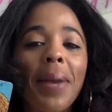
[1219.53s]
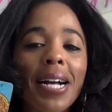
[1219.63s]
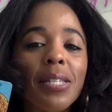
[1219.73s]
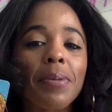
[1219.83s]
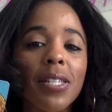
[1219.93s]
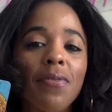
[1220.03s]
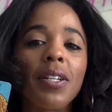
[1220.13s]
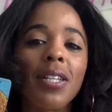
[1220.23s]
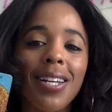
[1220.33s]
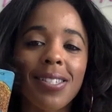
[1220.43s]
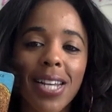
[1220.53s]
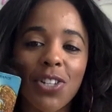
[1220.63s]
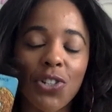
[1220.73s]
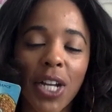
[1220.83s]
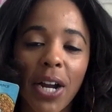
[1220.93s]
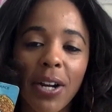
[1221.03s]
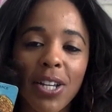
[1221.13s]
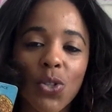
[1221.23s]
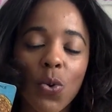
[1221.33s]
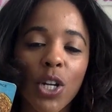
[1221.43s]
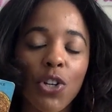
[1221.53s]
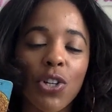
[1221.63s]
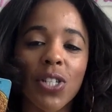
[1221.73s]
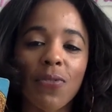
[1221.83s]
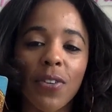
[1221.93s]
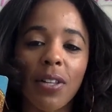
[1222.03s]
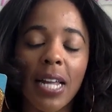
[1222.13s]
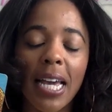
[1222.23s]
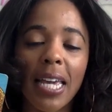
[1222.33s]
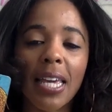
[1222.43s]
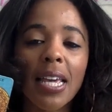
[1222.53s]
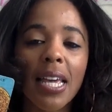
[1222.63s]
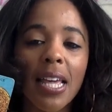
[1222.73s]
by specifically a Sagittarius, or you could just feel like